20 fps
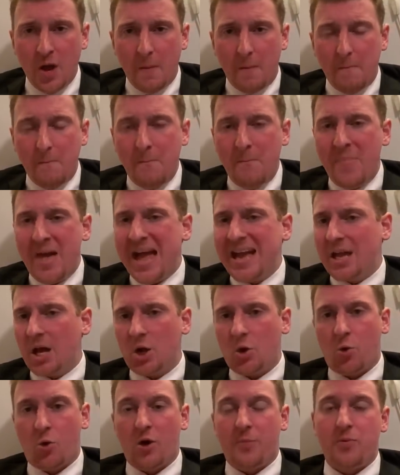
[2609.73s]
mega
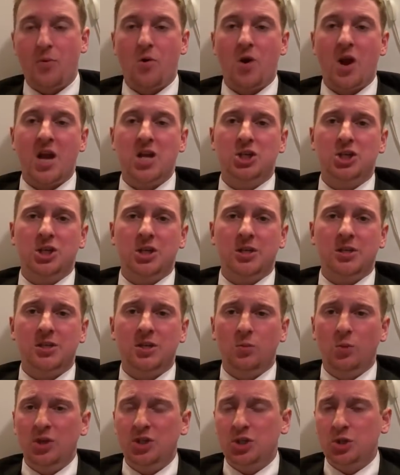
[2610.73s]
corporations
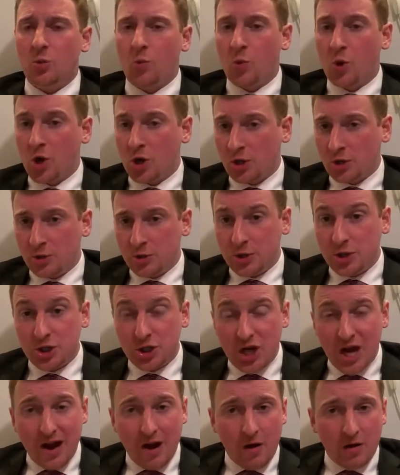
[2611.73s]
in which the workers
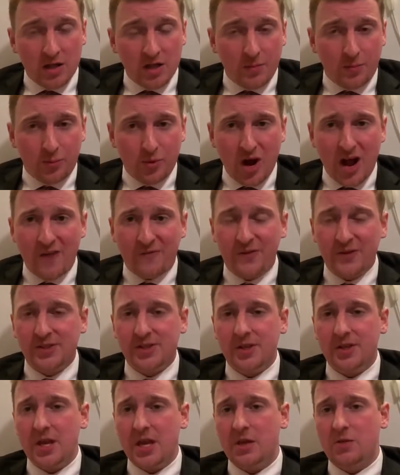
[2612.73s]
share in the profits
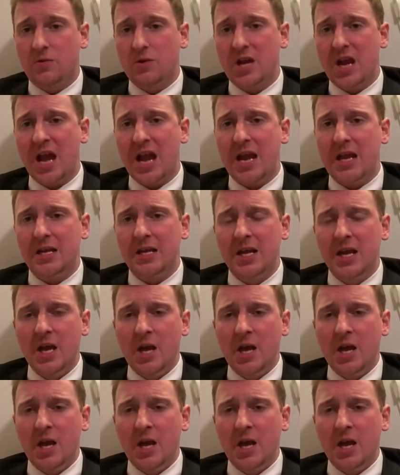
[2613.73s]
that they create.